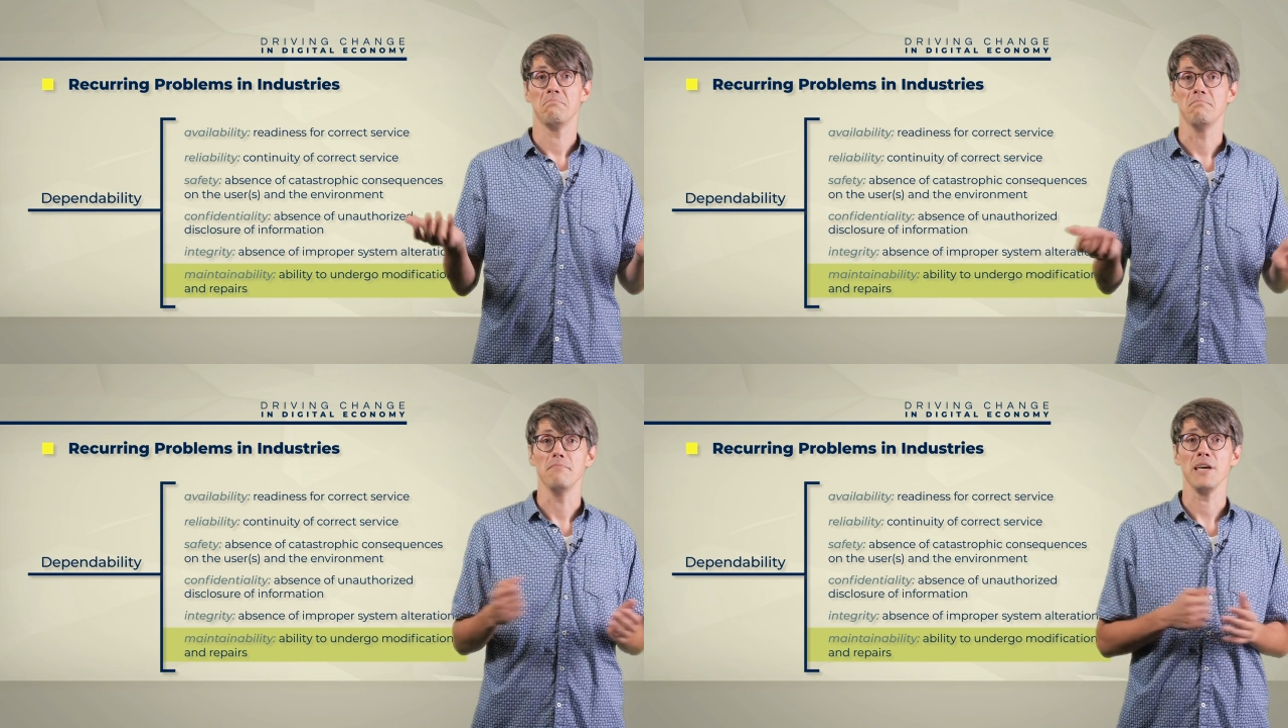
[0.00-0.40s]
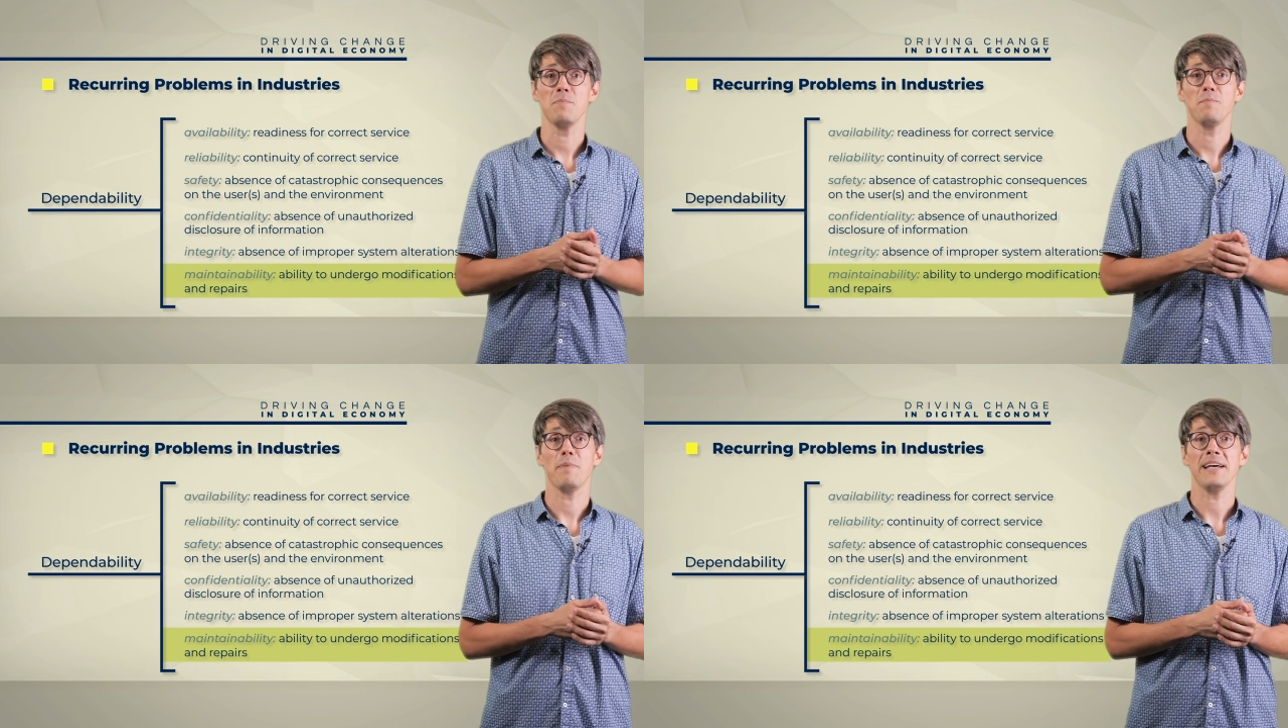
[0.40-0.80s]

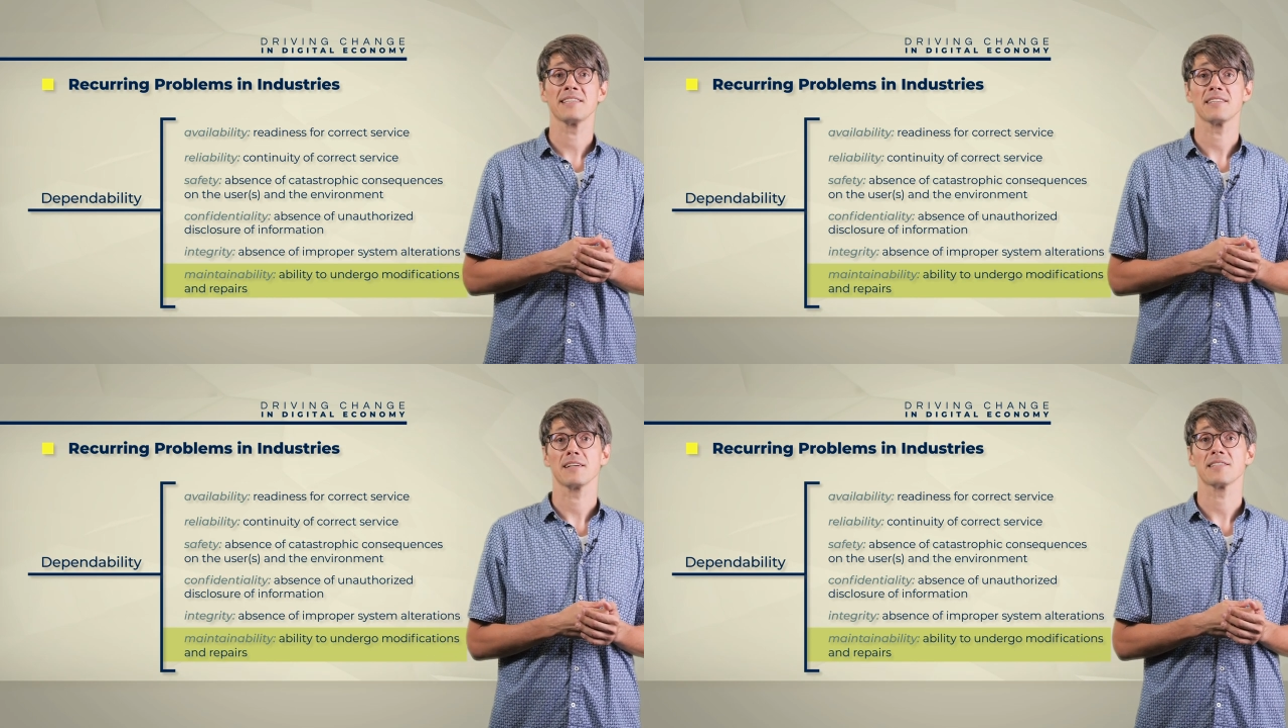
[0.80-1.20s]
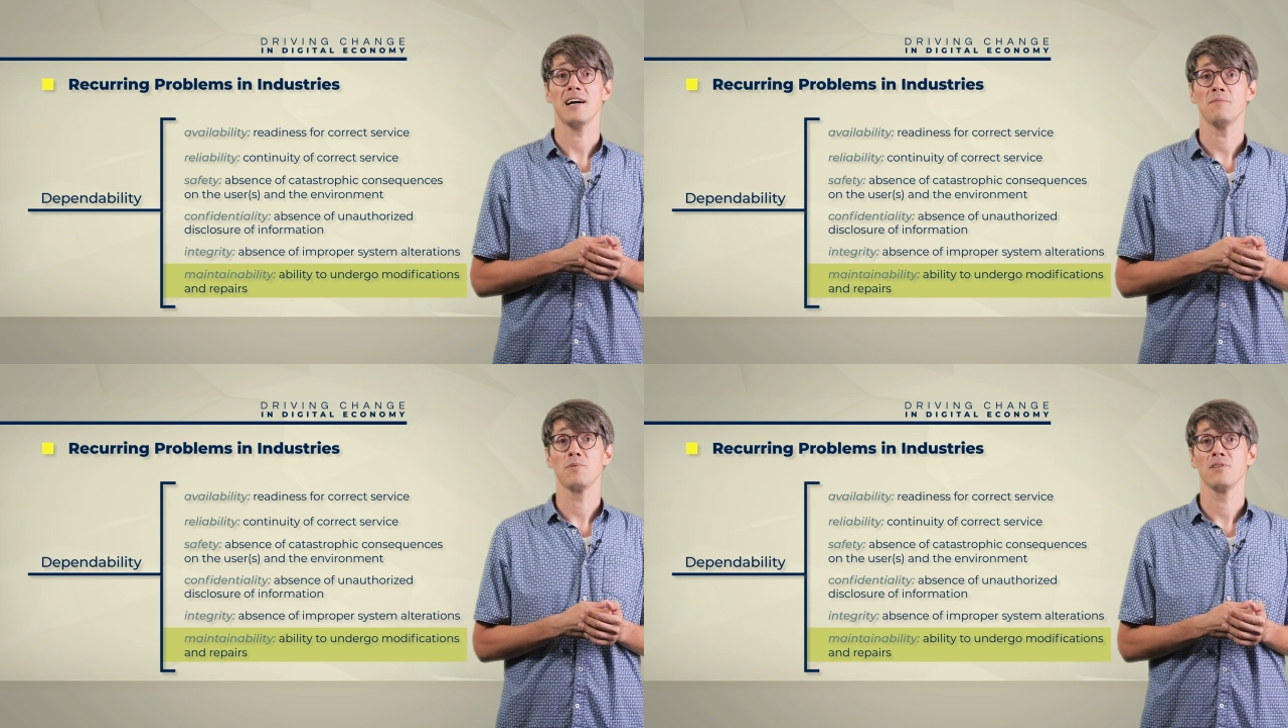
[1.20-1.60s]
Maybe best
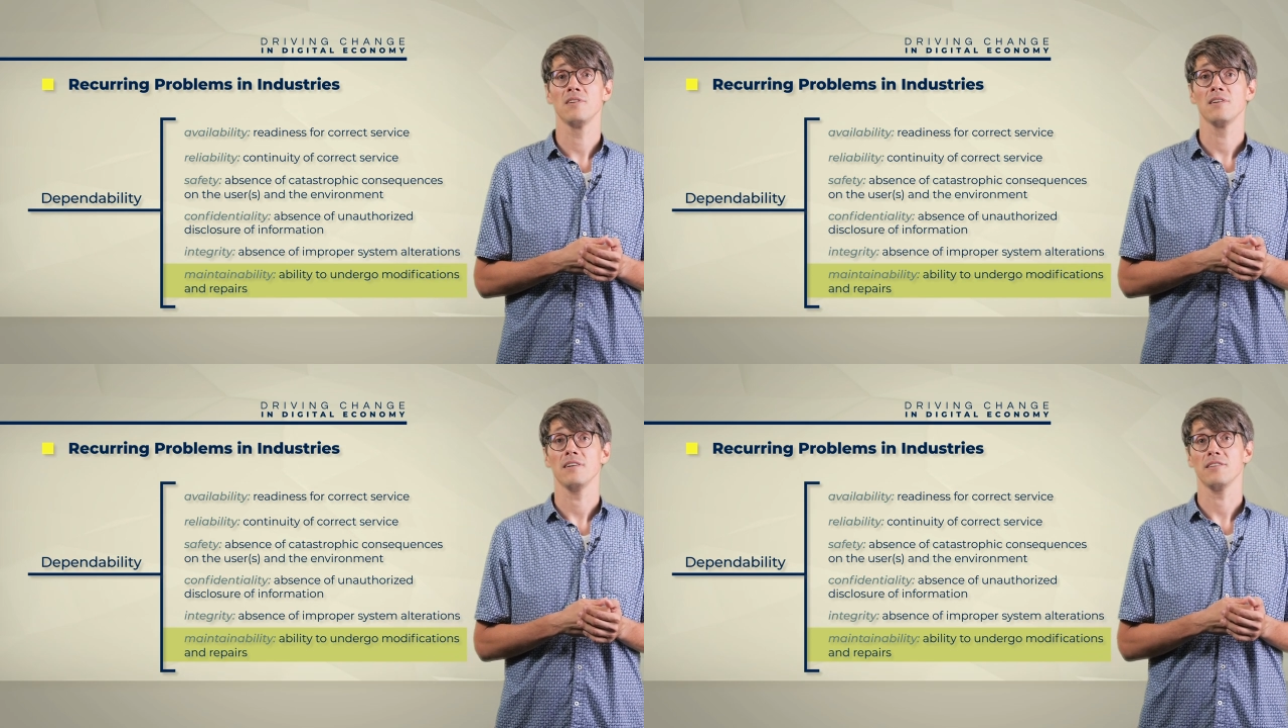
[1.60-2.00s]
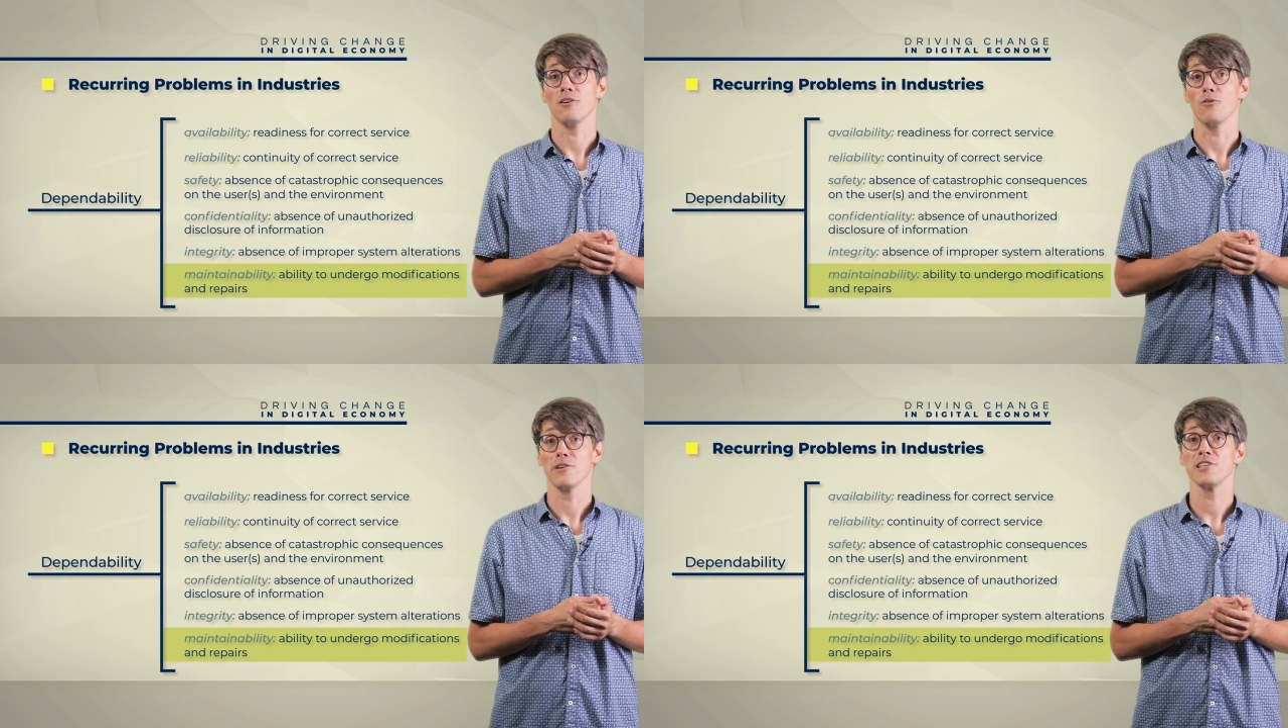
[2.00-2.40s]
example,
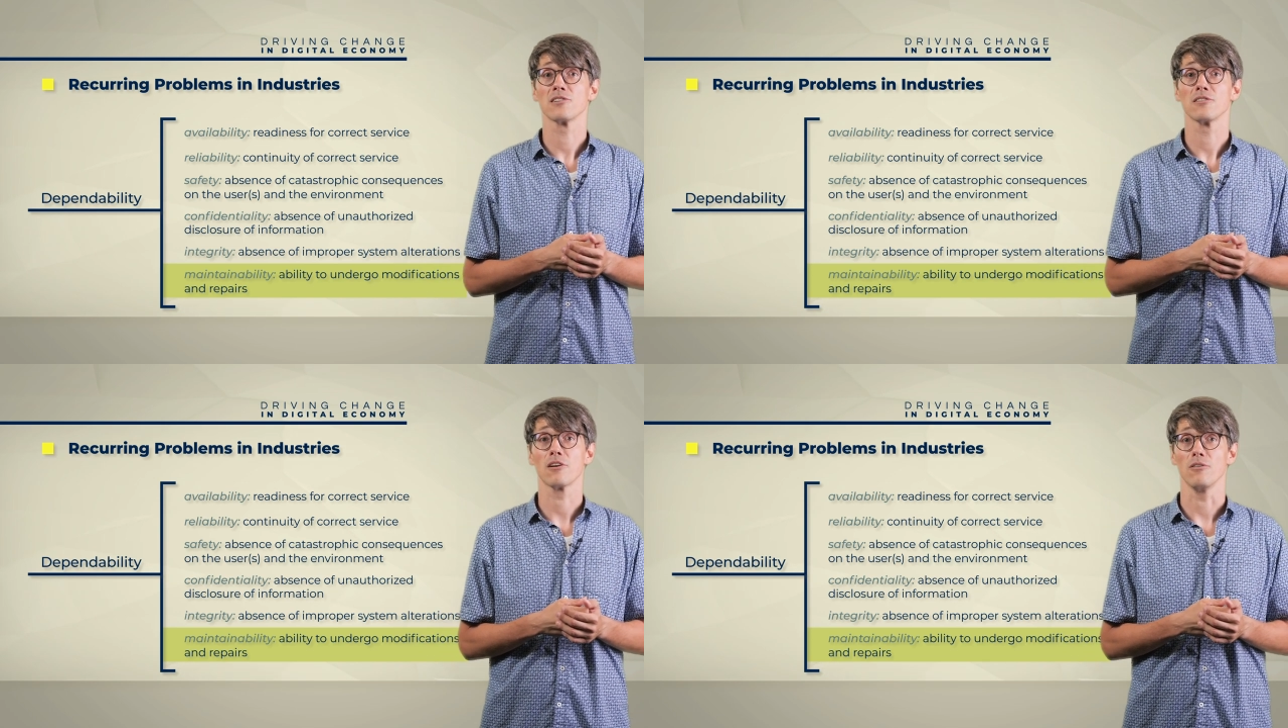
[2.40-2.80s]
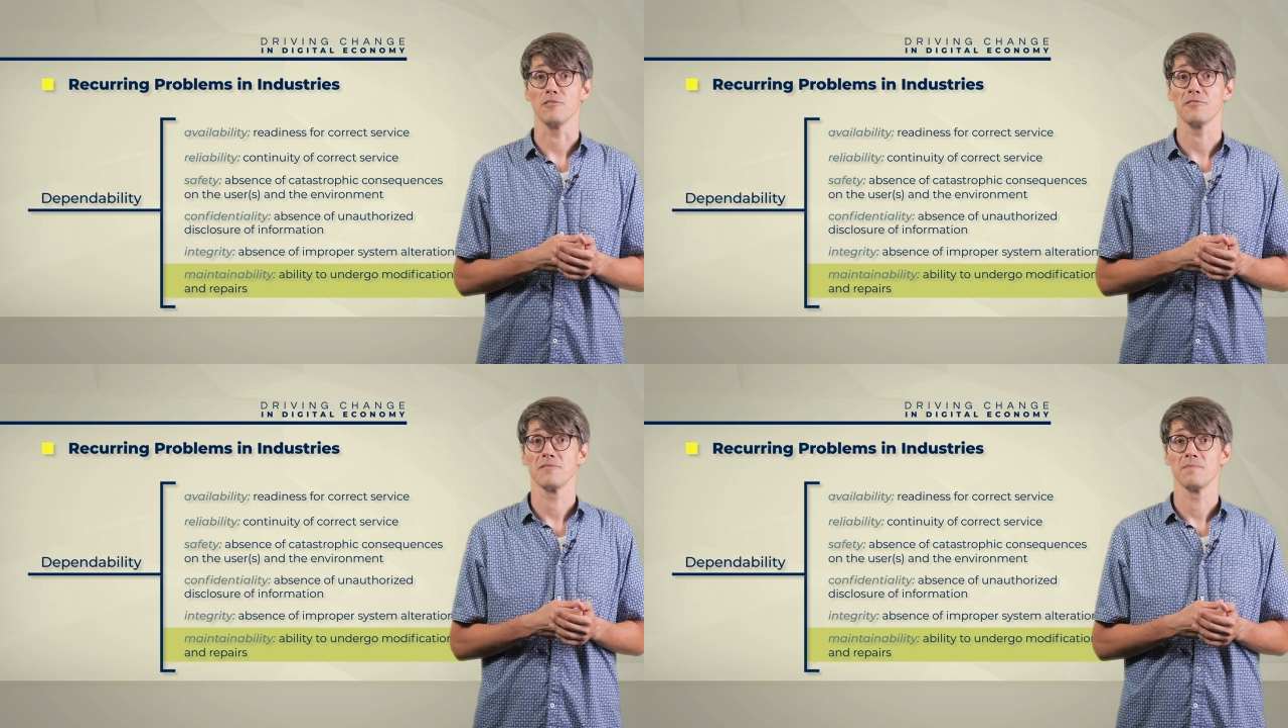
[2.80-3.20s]
the original
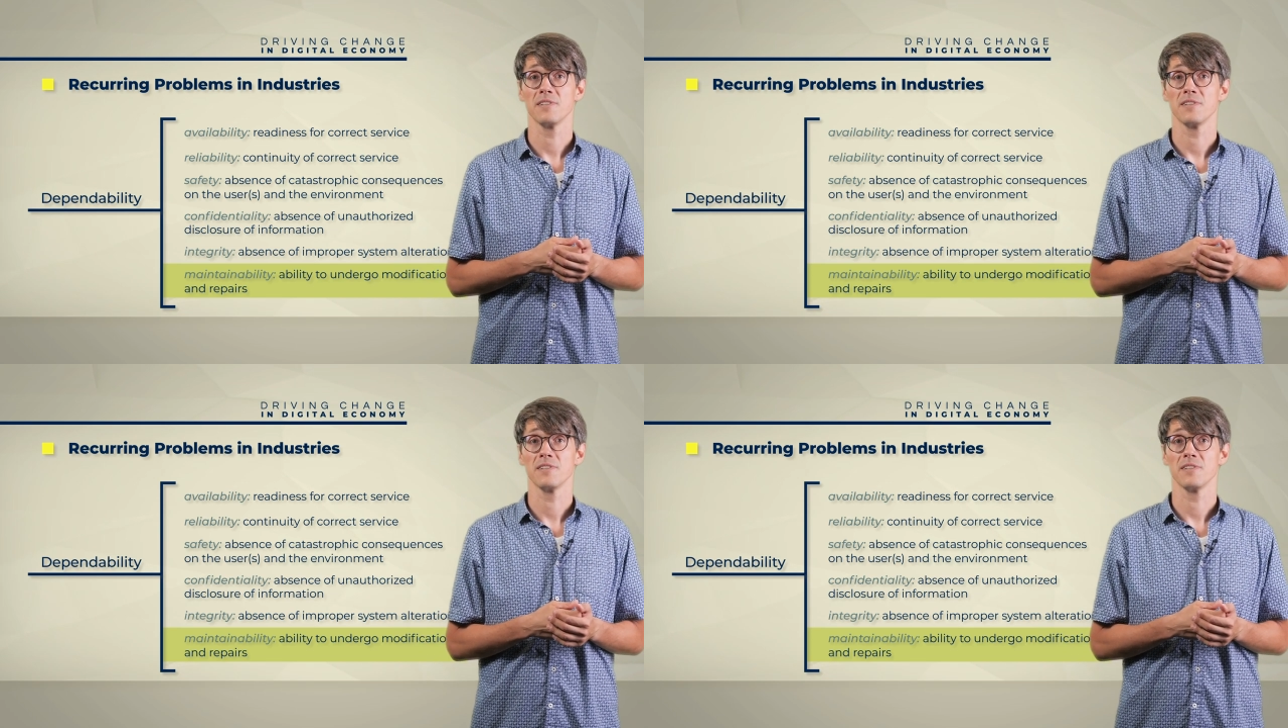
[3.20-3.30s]
Golf,